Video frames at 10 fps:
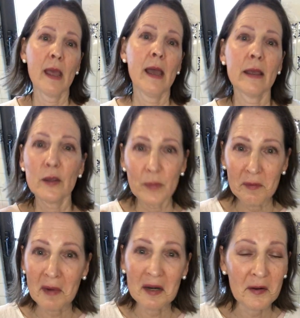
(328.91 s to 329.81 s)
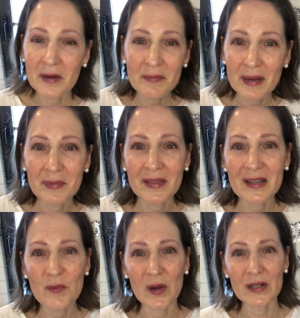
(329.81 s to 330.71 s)
it could be a red or green pepper that
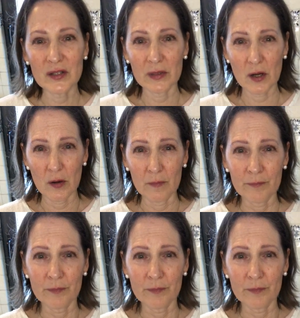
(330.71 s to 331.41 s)
you want to do at home.